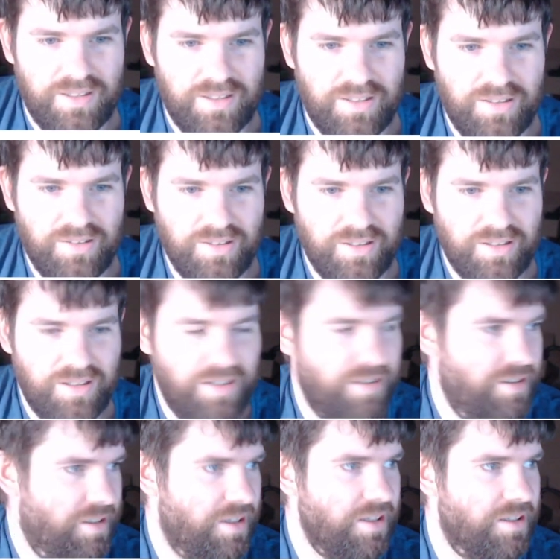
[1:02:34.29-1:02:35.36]
Is it?
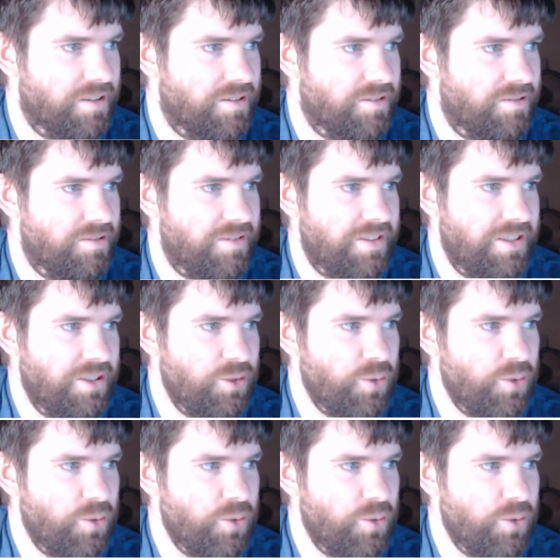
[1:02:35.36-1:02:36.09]
Yeah, you